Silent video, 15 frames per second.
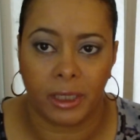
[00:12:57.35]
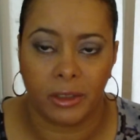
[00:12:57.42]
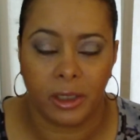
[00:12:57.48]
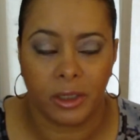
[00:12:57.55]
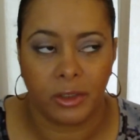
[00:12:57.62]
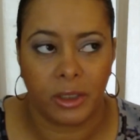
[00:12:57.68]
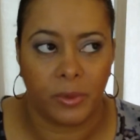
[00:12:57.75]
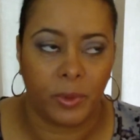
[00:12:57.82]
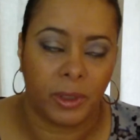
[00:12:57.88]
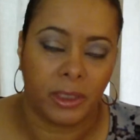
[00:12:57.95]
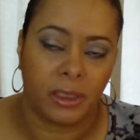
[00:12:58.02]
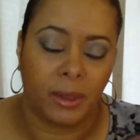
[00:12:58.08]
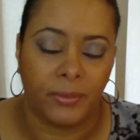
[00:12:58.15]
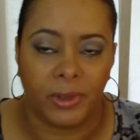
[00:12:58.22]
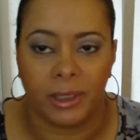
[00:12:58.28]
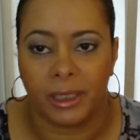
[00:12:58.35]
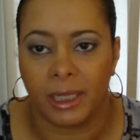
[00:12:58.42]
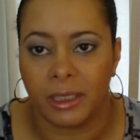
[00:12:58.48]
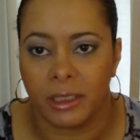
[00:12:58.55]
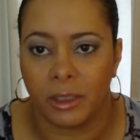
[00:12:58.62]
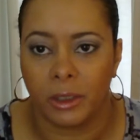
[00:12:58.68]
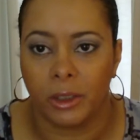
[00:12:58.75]
Because they usually bring something
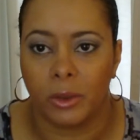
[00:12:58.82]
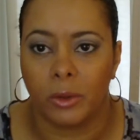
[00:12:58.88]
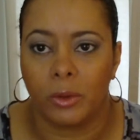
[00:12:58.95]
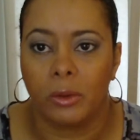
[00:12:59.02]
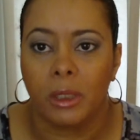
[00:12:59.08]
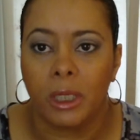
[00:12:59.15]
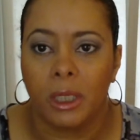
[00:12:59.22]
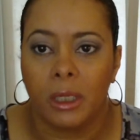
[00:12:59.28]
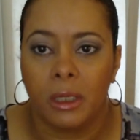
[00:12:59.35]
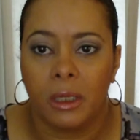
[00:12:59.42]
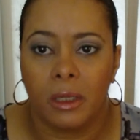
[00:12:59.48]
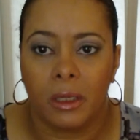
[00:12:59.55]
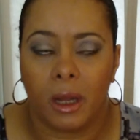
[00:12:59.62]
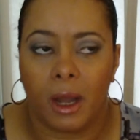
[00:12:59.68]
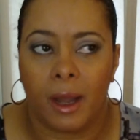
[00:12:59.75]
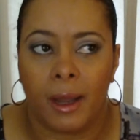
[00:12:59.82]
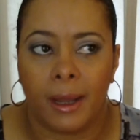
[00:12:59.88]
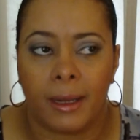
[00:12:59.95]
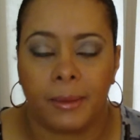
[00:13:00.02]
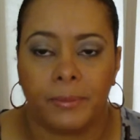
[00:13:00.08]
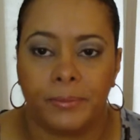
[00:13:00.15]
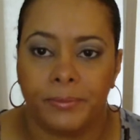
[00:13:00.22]
that's a little,
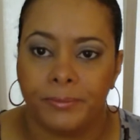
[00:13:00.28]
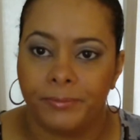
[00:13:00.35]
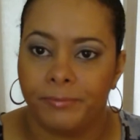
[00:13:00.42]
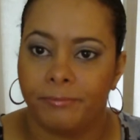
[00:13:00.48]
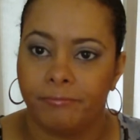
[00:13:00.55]
um,